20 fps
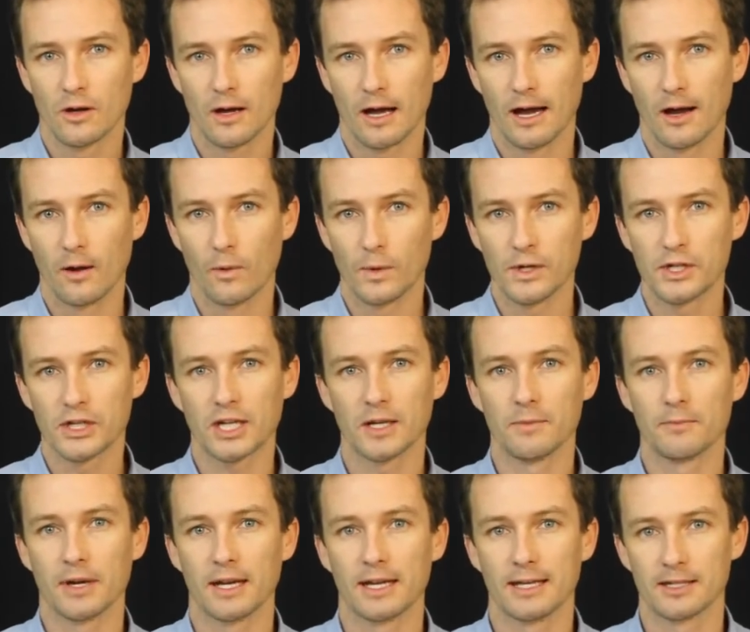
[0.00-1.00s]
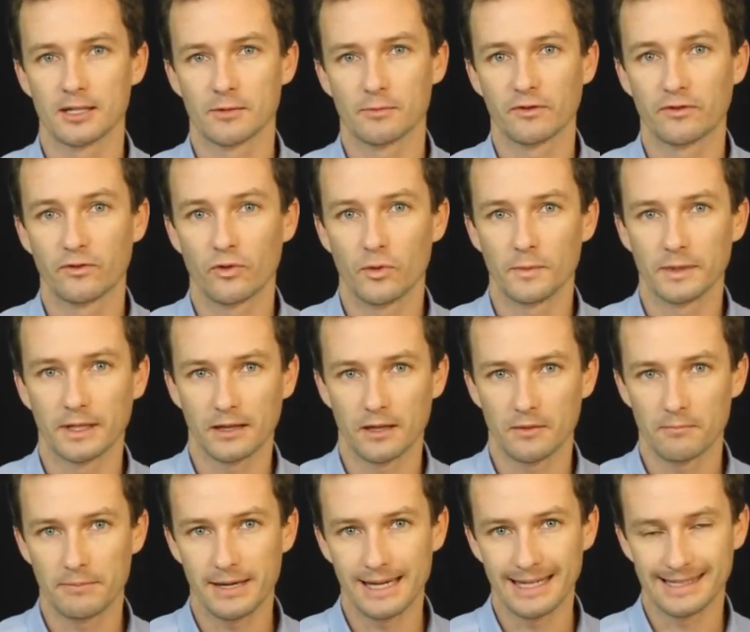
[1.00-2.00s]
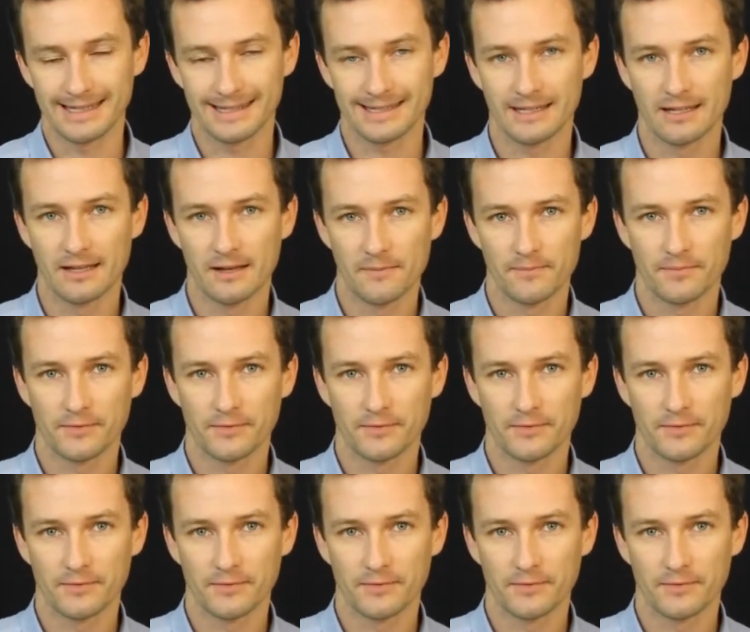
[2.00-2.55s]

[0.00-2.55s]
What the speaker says: which campaigns are performing the best